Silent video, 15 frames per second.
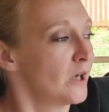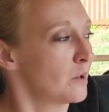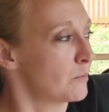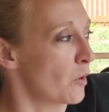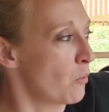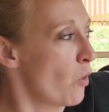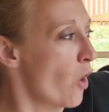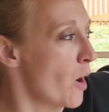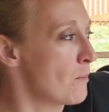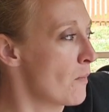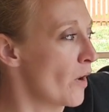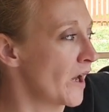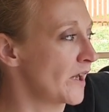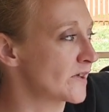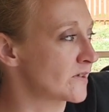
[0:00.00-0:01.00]
But what I
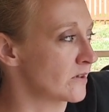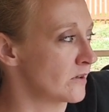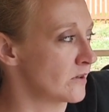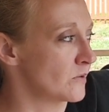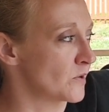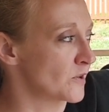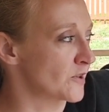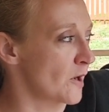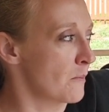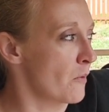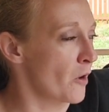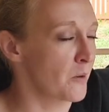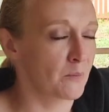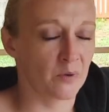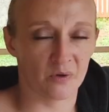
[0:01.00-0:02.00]
might do is I
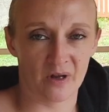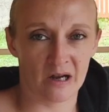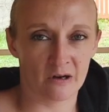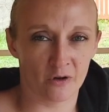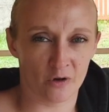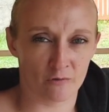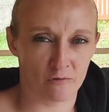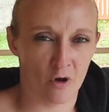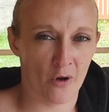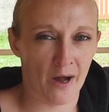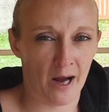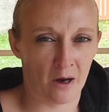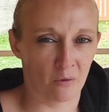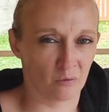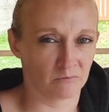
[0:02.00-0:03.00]
might put that on a run
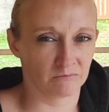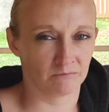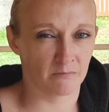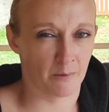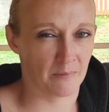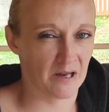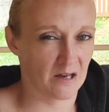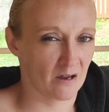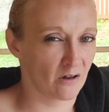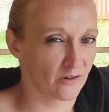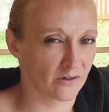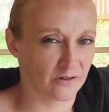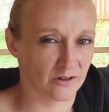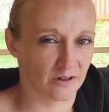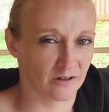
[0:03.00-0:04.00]
out, maybe
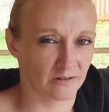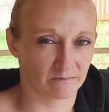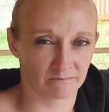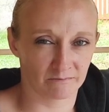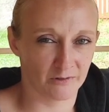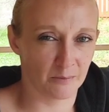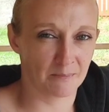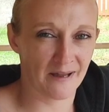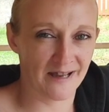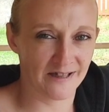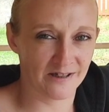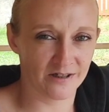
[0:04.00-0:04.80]
under the bed.